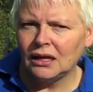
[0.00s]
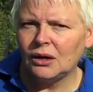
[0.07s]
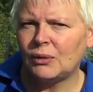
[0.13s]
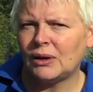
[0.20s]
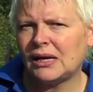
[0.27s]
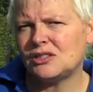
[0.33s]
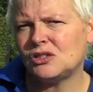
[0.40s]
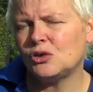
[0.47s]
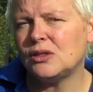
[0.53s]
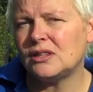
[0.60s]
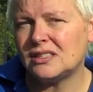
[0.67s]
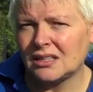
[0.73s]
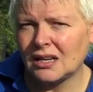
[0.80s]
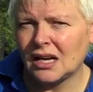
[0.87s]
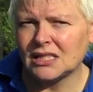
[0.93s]
when I saw the
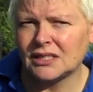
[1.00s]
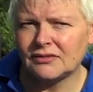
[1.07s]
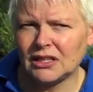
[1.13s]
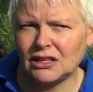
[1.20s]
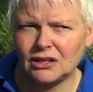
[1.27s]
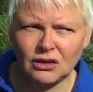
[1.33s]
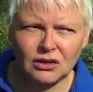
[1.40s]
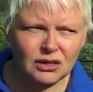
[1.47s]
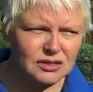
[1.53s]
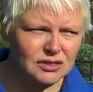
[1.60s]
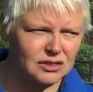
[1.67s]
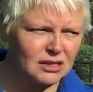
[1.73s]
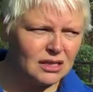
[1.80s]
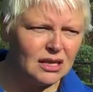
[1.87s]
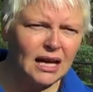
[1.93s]
size of the
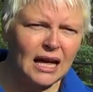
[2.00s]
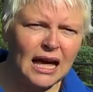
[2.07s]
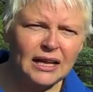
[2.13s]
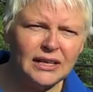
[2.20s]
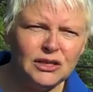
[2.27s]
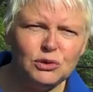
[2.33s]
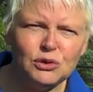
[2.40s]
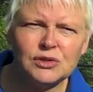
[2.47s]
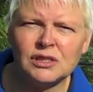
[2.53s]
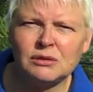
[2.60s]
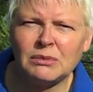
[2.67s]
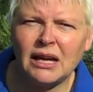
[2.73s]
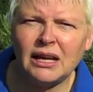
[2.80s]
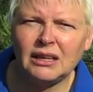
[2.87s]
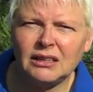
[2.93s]
locks, and
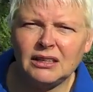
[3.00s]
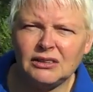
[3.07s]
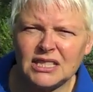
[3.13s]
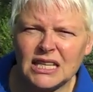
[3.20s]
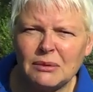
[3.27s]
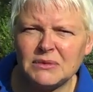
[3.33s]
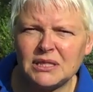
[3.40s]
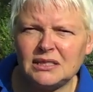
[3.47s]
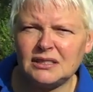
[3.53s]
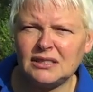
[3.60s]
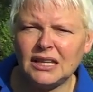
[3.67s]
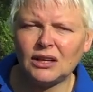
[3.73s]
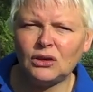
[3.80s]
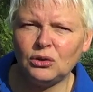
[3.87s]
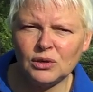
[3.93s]
you're tempted to
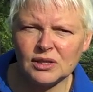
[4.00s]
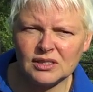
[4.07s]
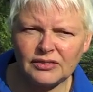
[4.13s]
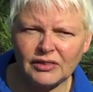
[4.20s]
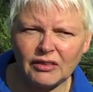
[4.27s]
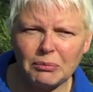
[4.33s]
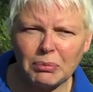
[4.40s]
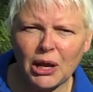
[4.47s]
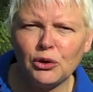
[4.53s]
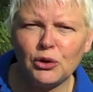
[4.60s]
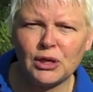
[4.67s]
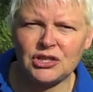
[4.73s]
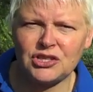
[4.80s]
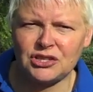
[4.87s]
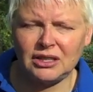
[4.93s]
think, oh, it's a very
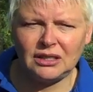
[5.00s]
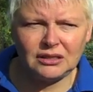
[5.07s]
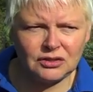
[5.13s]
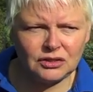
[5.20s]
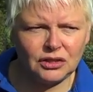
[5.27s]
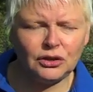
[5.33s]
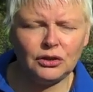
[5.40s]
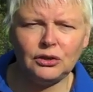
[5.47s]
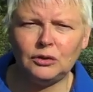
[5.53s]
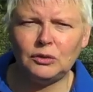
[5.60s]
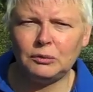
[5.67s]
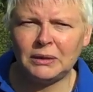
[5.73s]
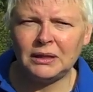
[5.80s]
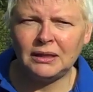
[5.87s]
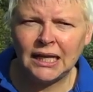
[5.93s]
blokish thing to do,
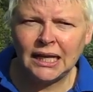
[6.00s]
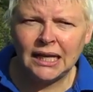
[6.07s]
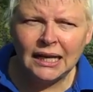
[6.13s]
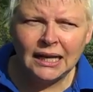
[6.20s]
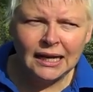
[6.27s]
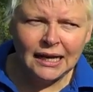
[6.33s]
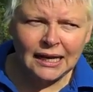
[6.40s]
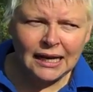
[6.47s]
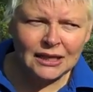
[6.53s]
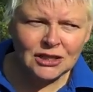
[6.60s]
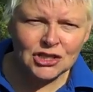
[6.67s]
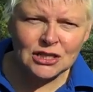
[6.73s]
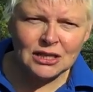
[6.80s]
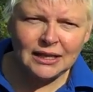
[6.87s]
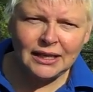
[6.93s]
but
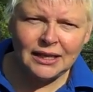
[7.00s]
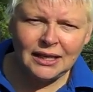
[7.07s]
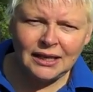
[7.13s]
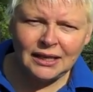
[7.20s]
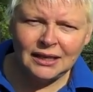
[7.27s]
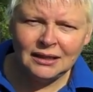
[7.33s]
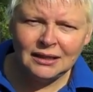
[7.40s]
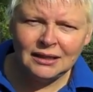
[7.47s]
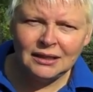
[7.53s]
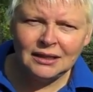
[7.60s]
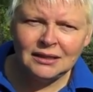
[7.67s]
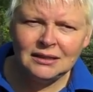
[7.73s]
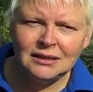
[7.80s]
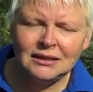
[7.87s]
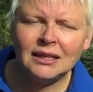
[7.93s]
actually
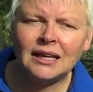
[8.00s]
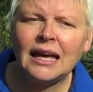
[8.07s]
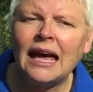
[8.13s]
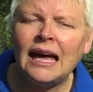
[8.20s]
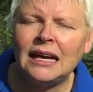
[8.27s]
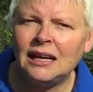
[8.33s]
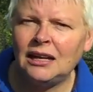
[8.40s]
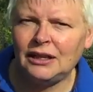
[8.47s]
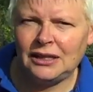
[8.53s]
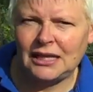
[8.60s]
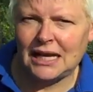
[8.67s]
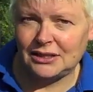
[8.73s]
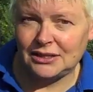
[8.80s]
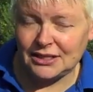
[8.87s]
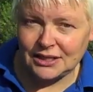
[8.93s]
you can learn
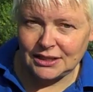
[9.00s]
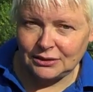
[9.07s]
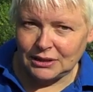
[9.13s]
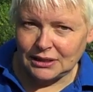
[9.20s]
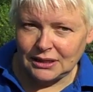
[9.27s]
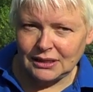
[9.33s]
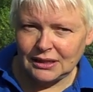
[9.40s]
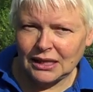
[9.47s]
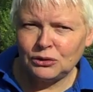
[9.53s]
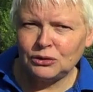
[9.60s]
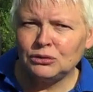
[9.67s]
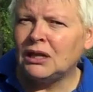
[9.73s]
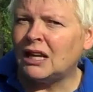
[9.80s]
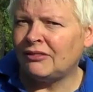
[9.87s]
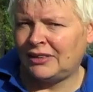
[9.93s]
how to do it. They're
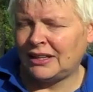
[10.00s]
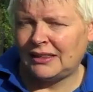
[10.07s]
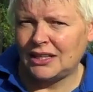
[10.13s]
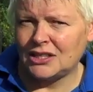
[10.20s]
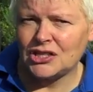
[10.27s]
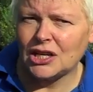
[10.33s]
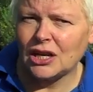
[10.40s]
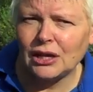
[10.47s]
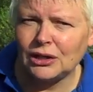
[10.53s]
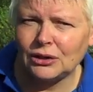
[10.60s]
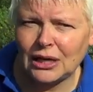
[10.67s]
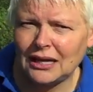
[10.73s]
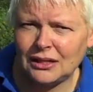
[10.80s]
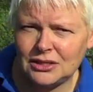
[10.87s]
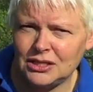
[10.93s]
all lovely, they show you
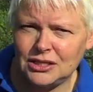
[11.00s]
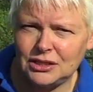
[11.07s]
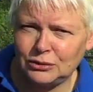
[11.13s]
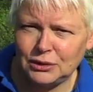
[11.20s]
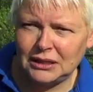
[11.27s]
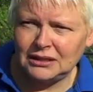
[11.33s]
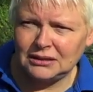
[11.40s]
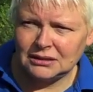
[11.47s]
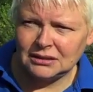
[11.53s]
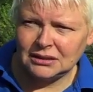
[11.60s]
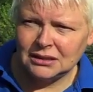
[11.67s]
how to do it.